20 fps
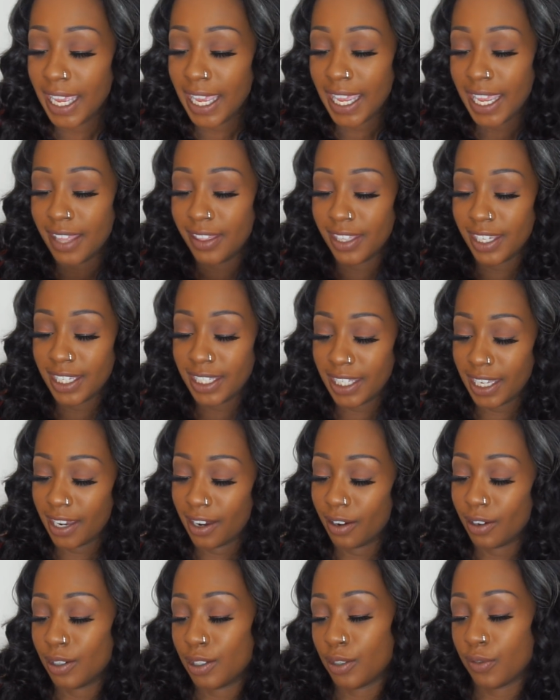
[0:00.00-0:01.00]
And this
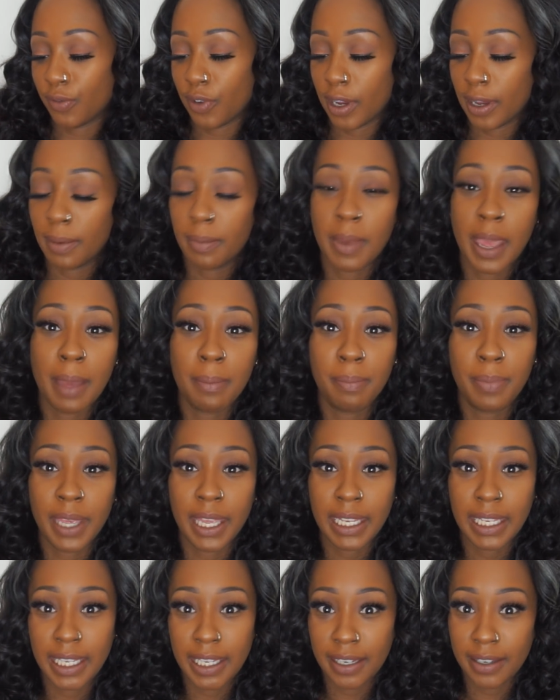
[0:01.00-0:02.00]
hair is from
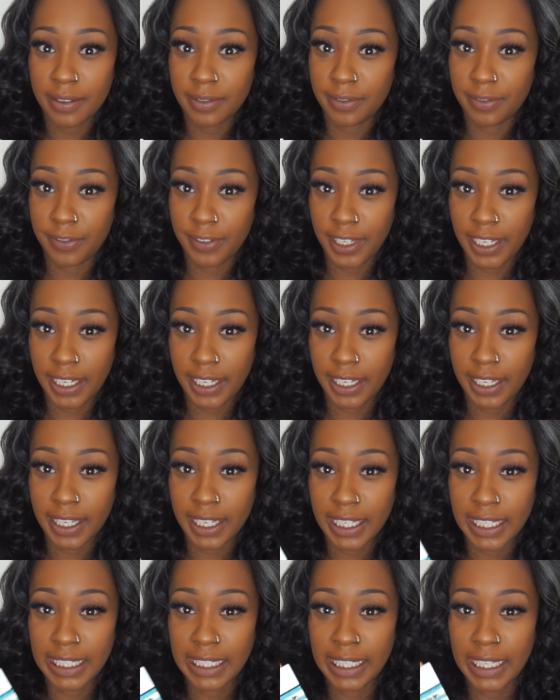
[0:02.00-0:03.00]
Bella V
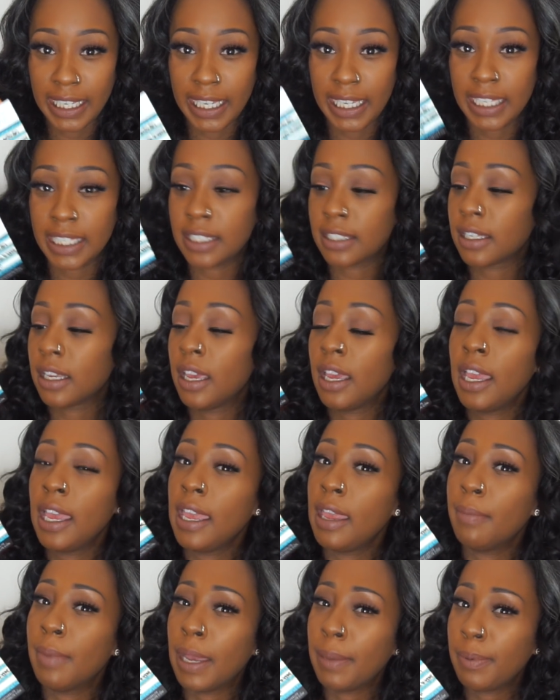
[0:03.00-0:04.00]
Elite.
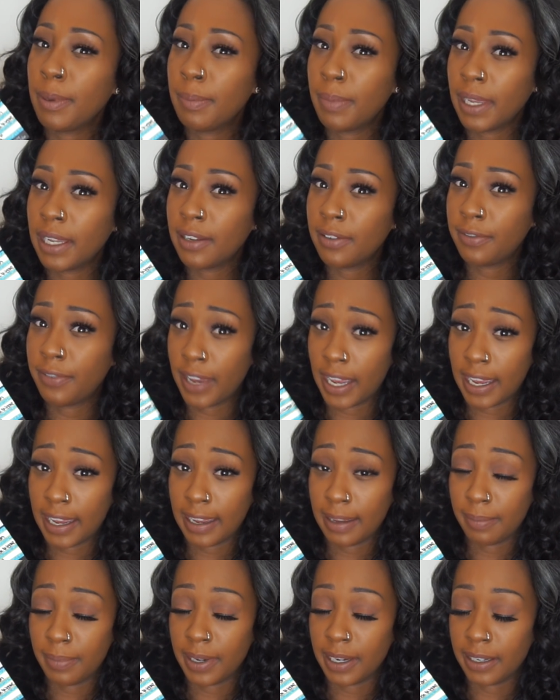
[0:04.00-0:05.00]
It might be Bella
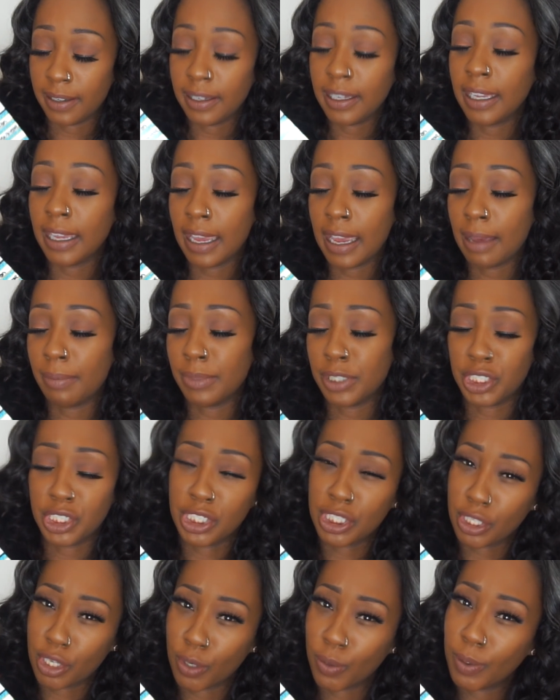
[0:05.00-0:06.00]
Vi, but I'm going to
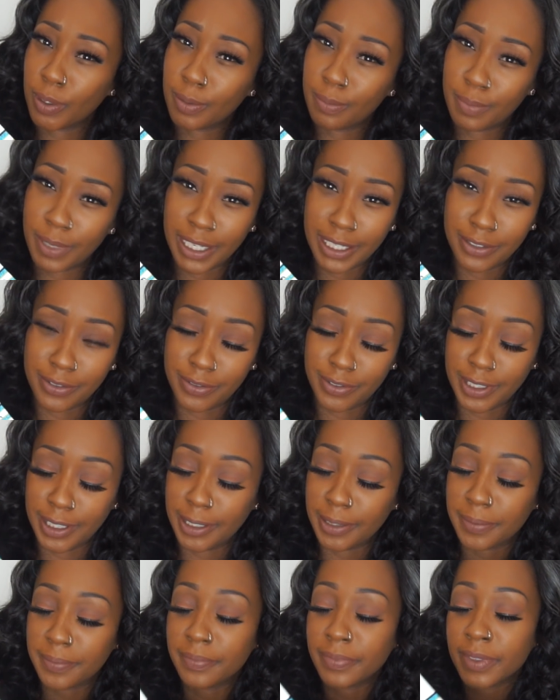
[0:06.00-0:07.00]
just go with Bella
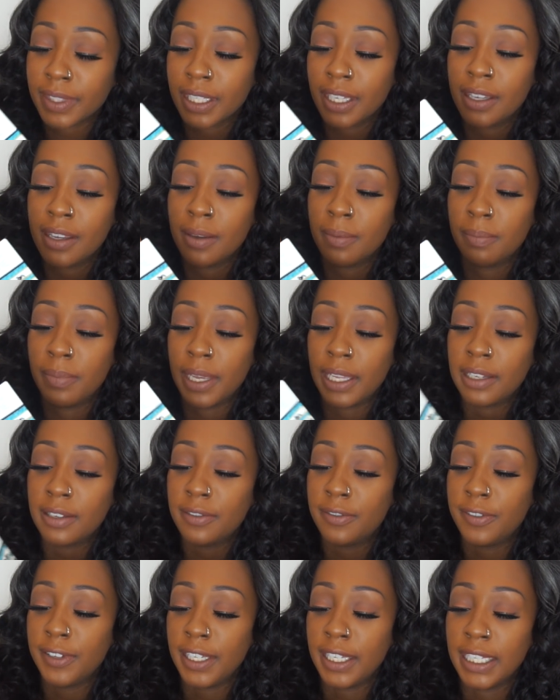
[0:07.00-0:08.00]
V. Bella
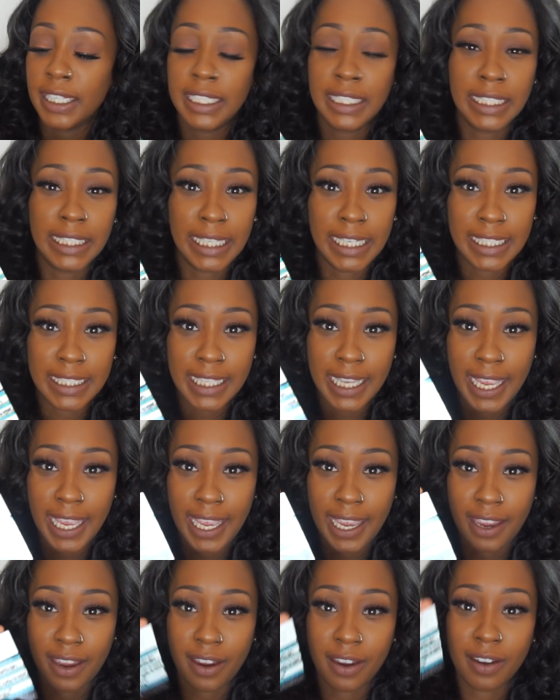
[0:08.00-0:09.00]
V Elite
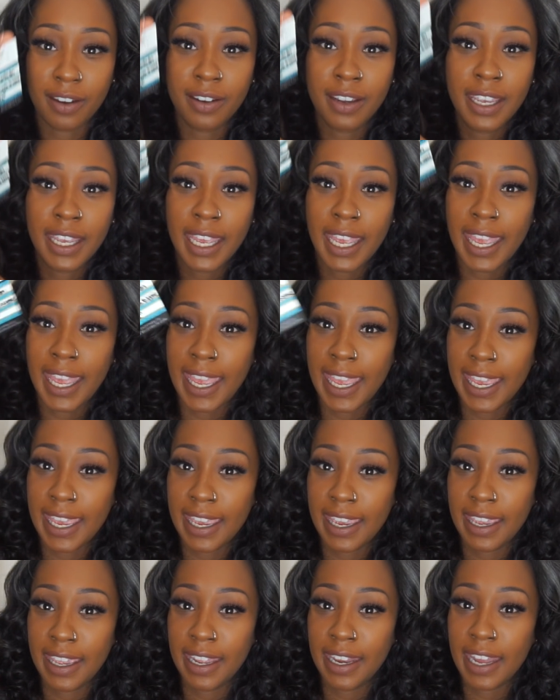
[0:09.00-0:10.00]
hair.
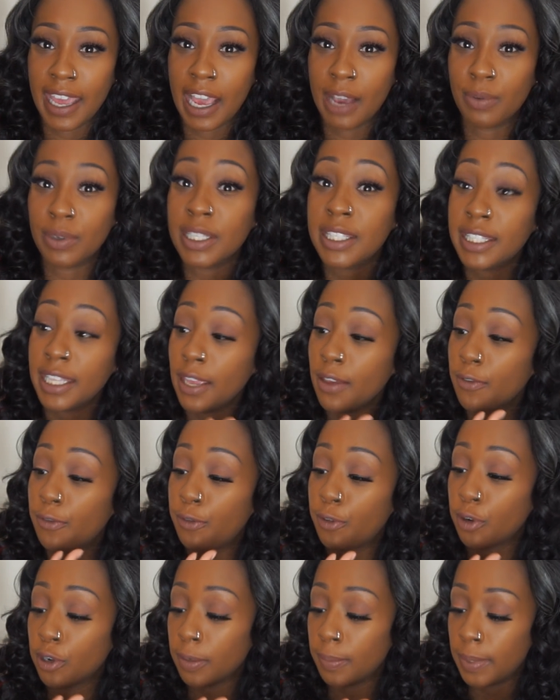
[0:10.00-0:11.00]
And I was sent
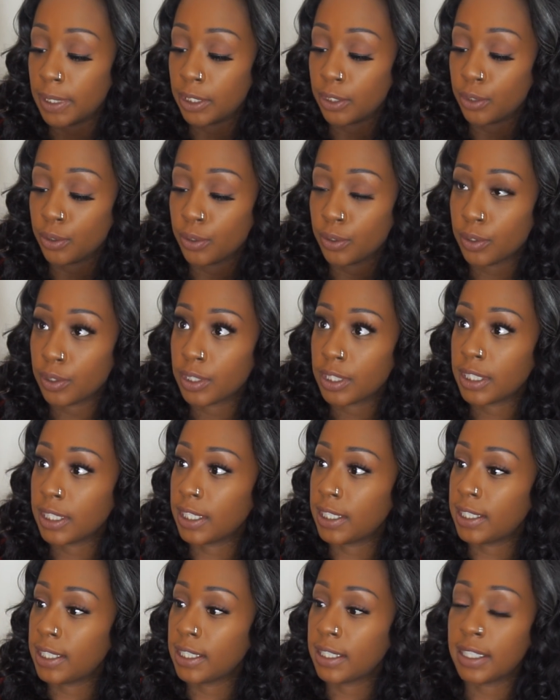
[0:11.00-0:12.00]
4 bundles.
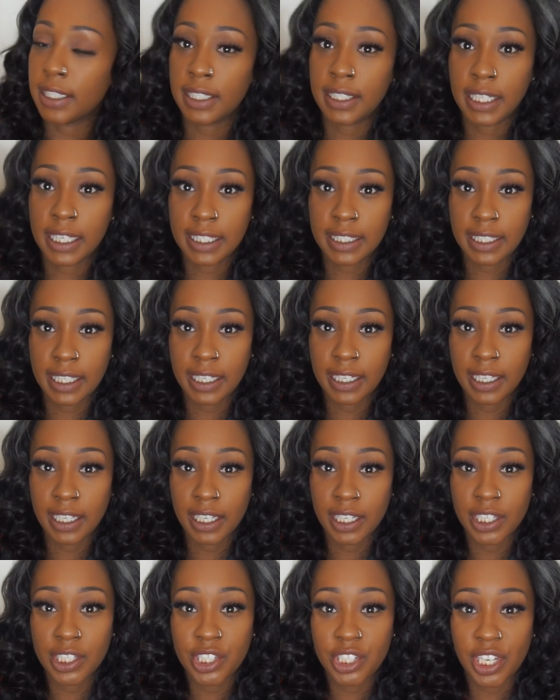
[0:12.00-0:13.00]
This is the
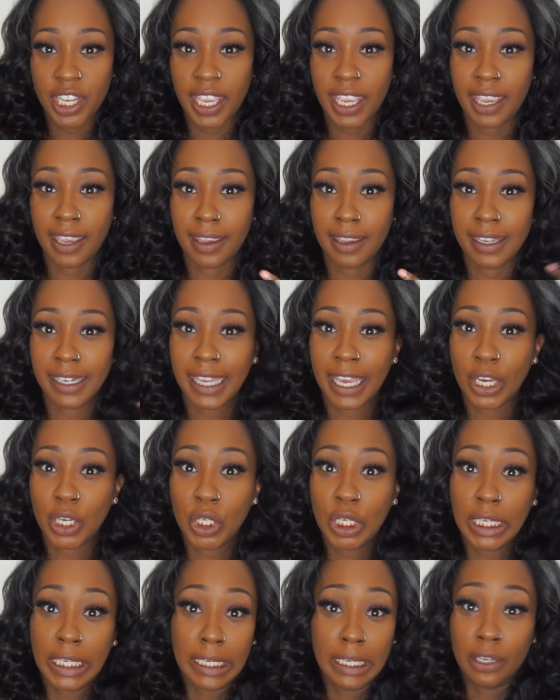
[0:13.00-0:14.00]
16-inch, and I
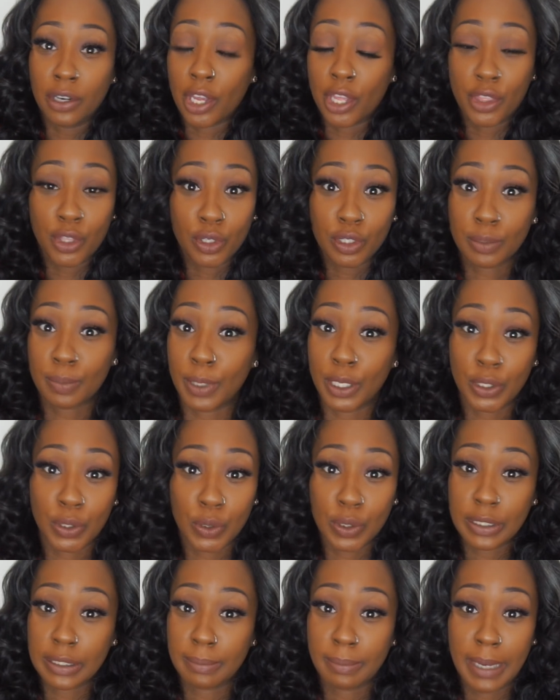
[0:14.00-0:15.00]
couldn't get all those
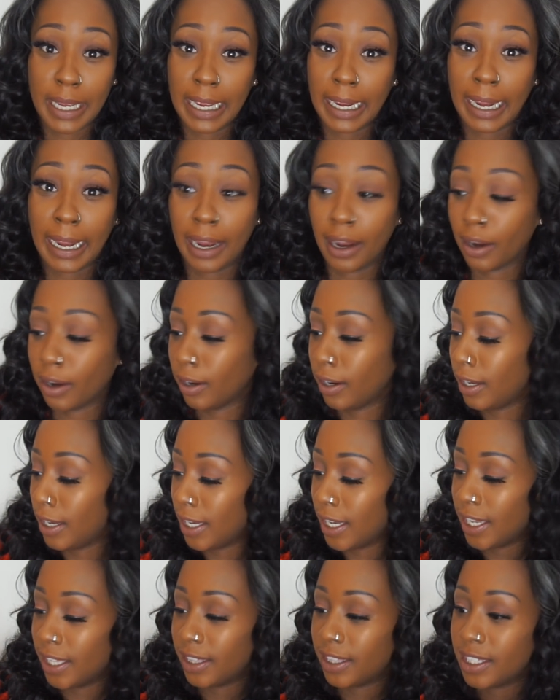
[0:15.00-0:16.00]
bundles in my hair.
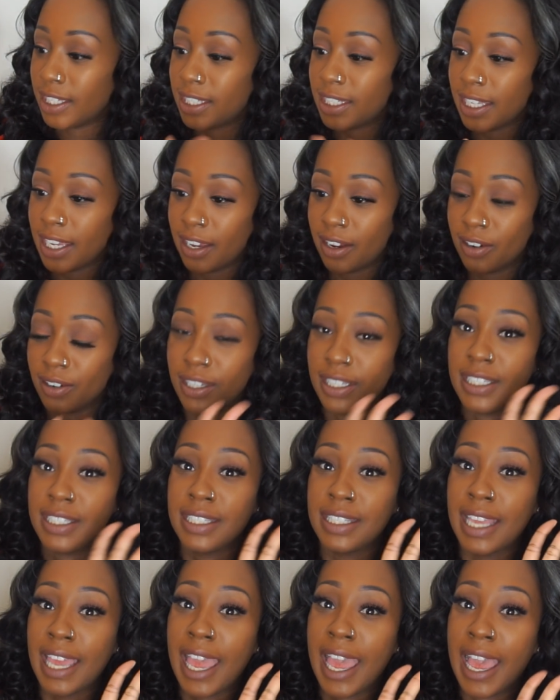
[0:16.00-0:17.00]
This hair
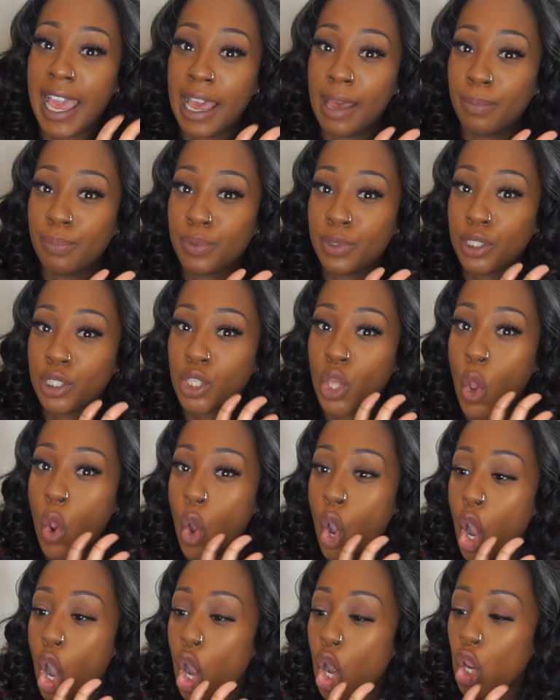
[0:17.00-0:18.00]
is
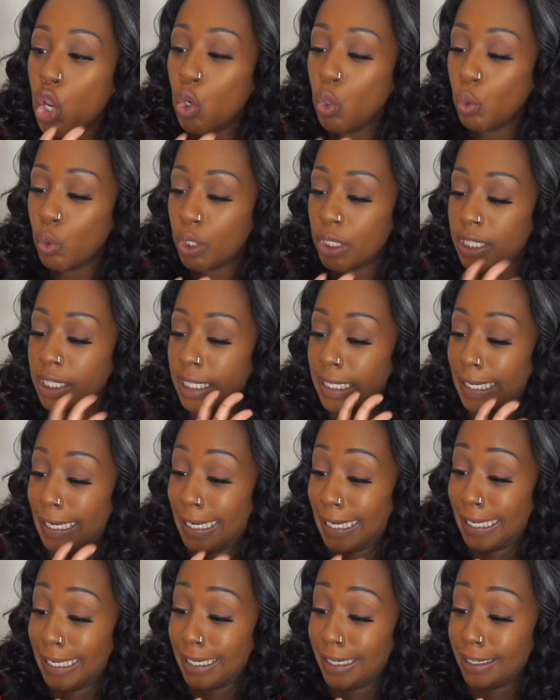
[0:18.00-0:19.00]

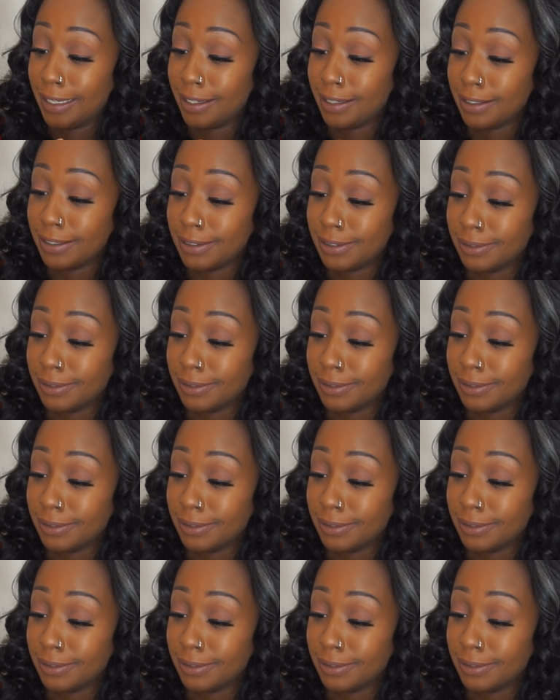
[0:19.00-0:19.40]
absolutely